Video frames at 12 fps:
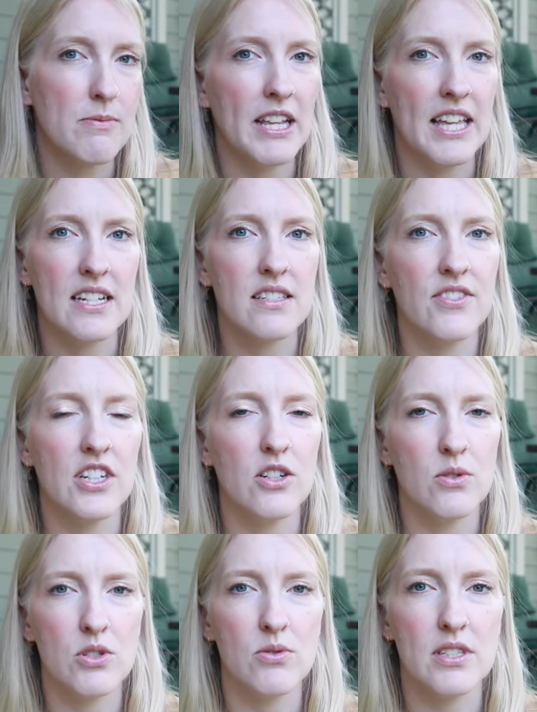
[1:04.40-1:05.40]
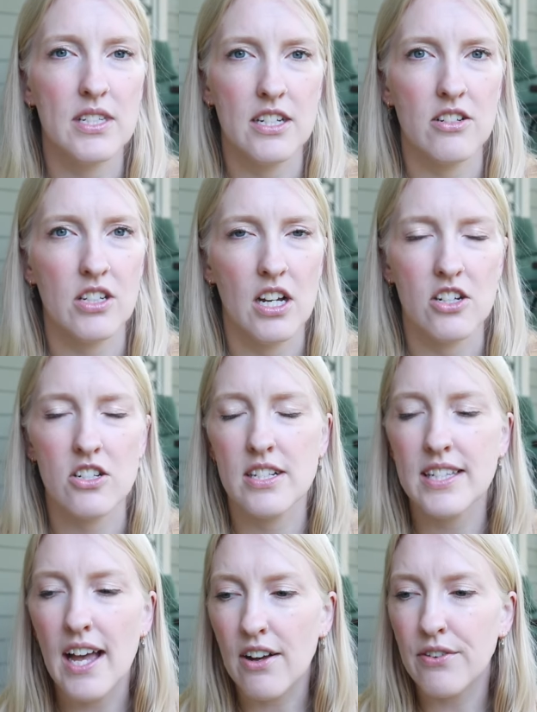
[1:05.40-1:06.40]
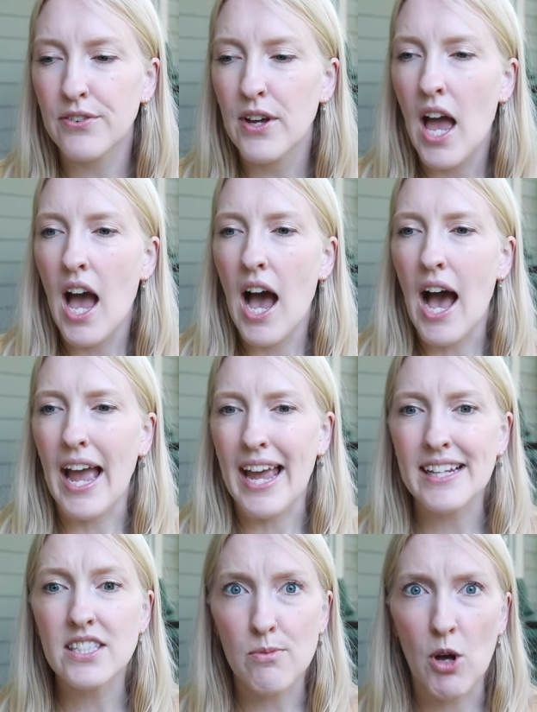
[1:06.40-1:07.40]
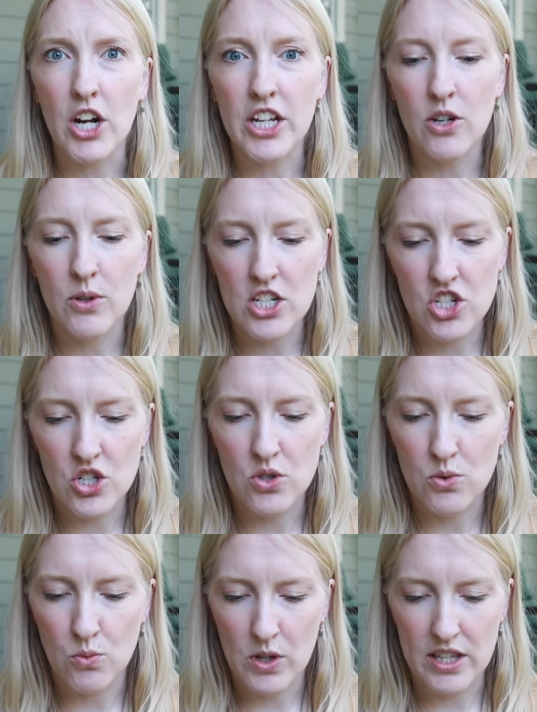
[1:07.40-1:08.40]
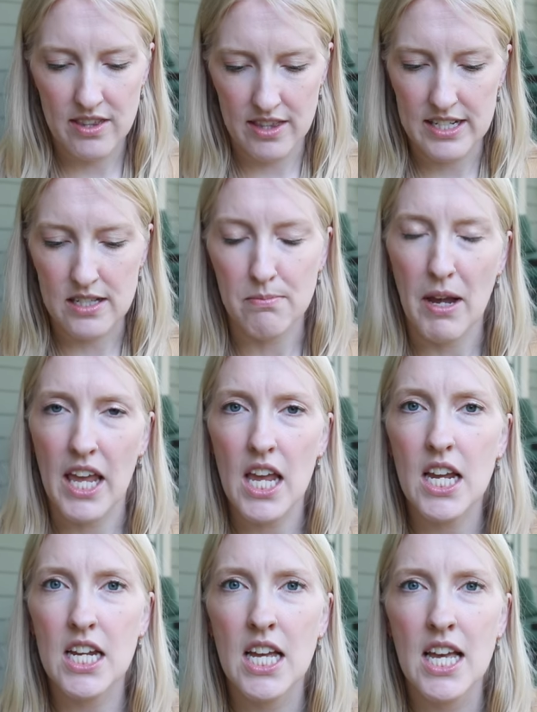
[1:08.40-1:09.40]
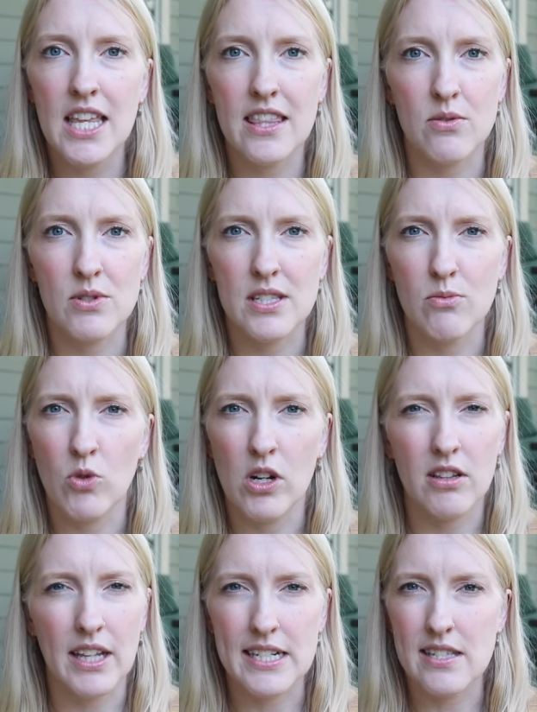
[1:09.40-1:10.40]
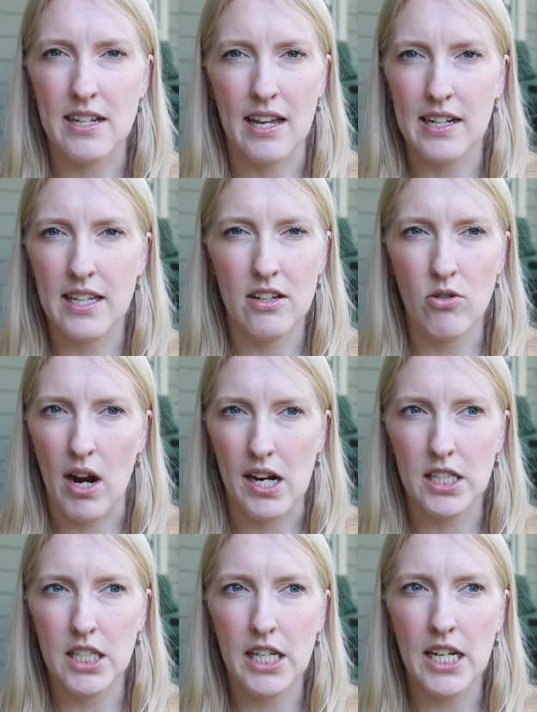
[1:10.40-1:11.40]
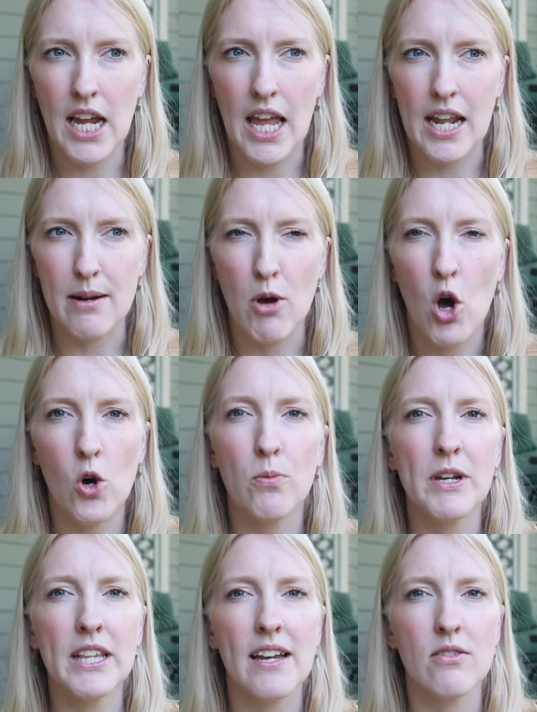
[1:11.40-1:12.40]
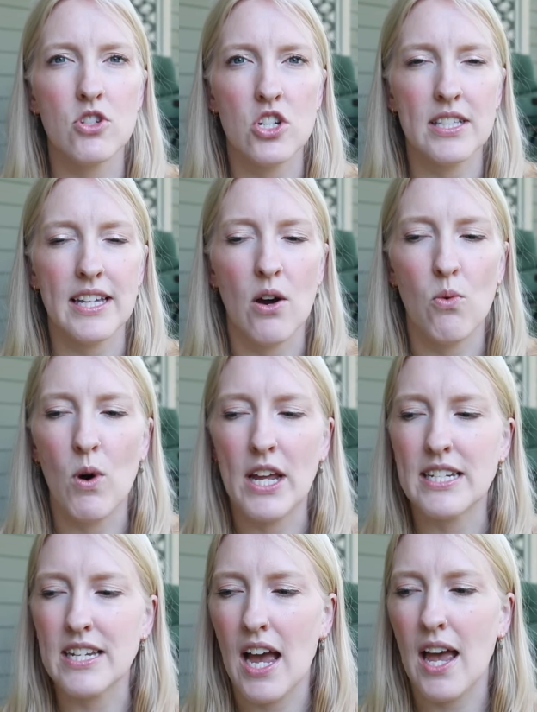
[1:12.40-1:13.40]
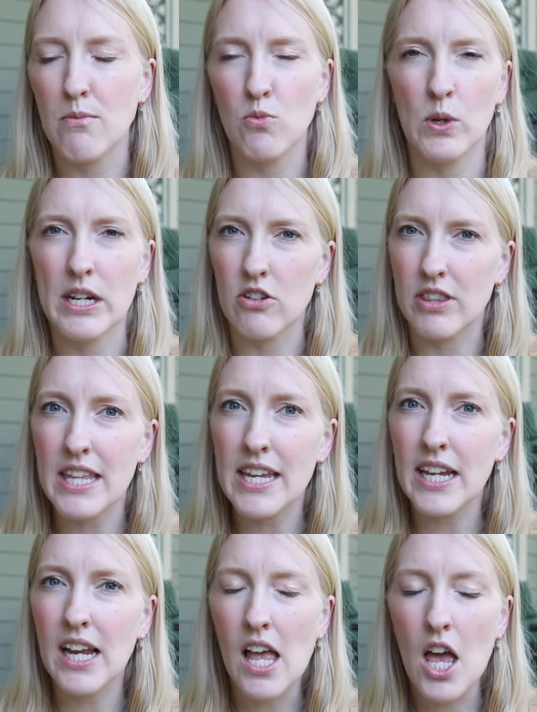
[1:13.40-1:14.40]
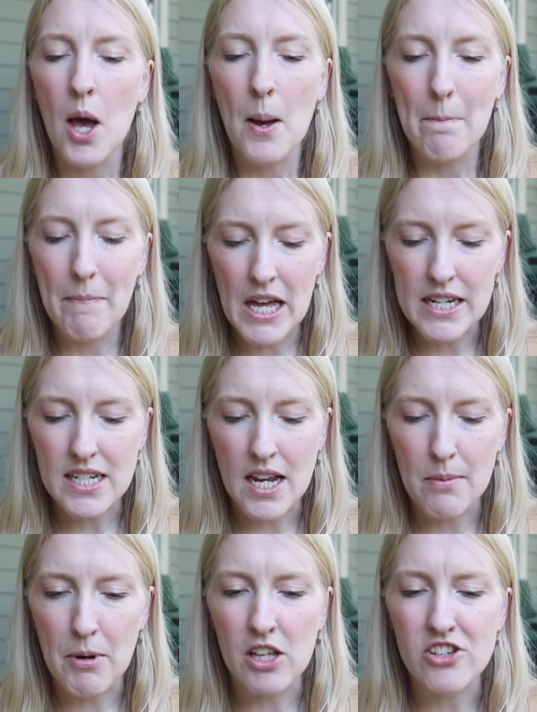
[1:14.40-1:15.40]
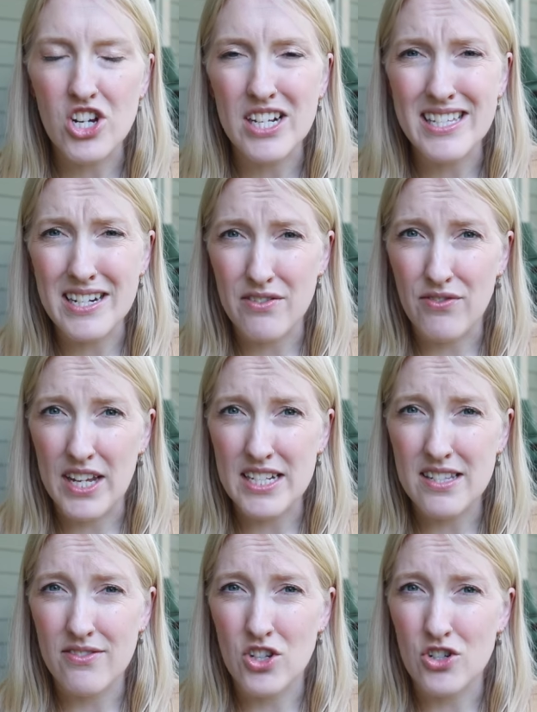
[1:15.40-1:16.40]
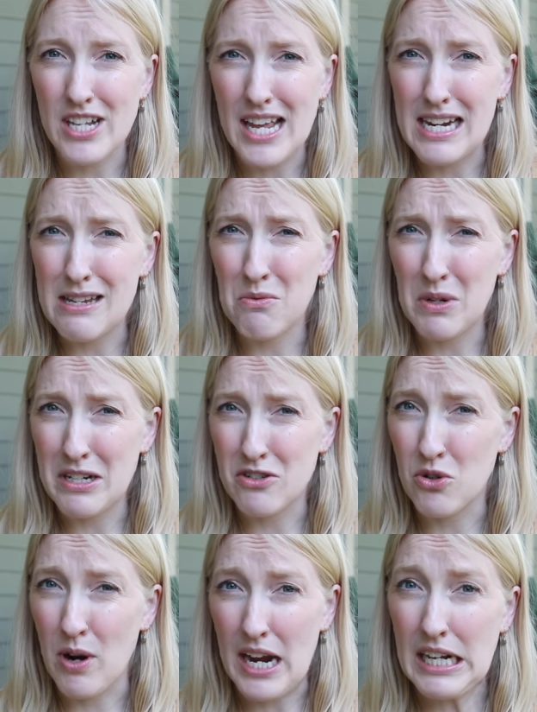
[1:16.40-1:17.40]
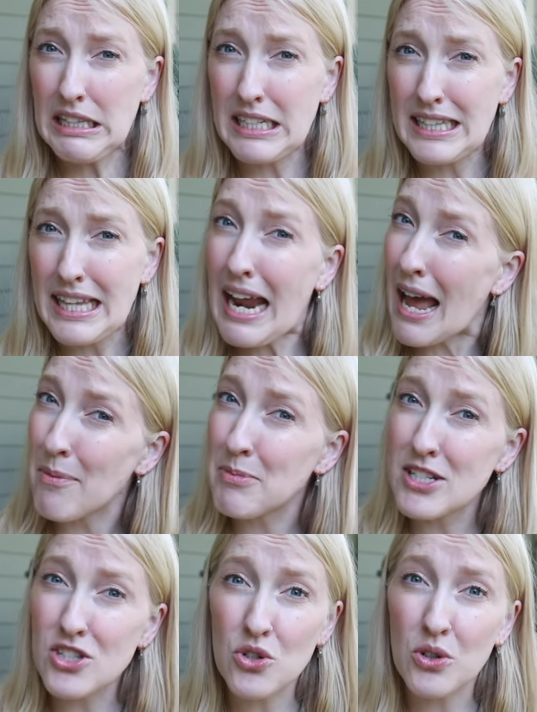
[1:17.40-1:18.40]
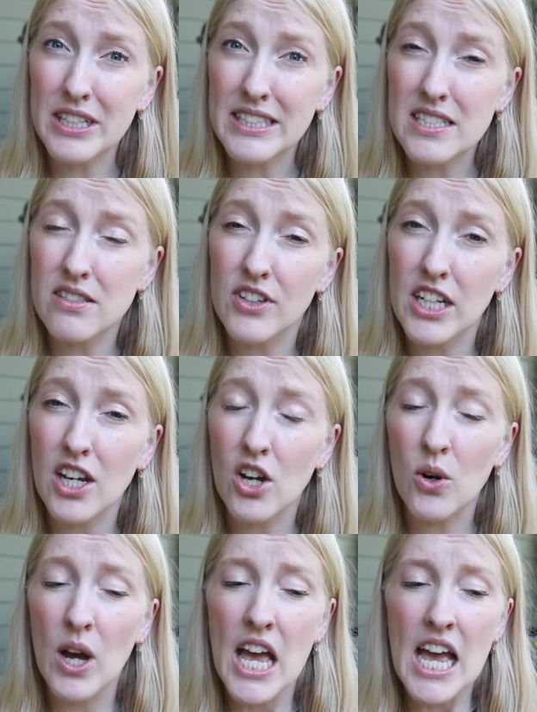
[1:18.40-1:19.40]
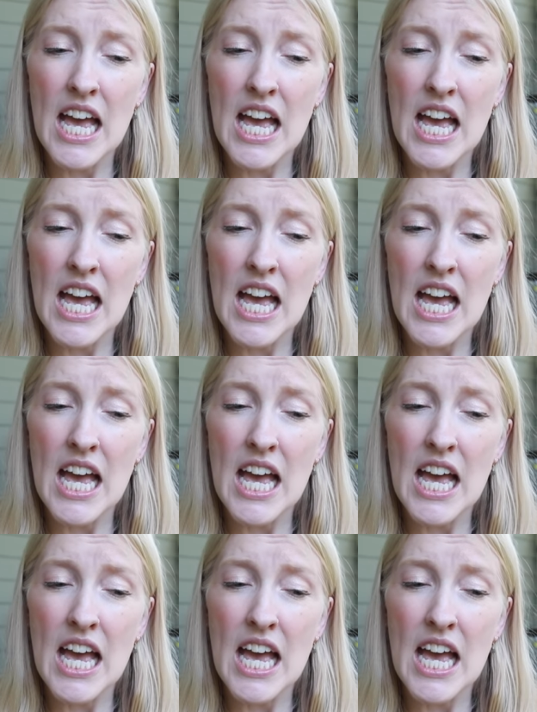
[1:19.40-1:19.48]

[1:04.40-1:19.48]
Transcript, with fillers: my last video, which was Dear Younger Self, I had some audio issues with this mic. There was some weird, like, staticky crackling, and I'm hoping that was just like a one time weird thing. But I apologize in advance if there's any weird crackling that happens during this video.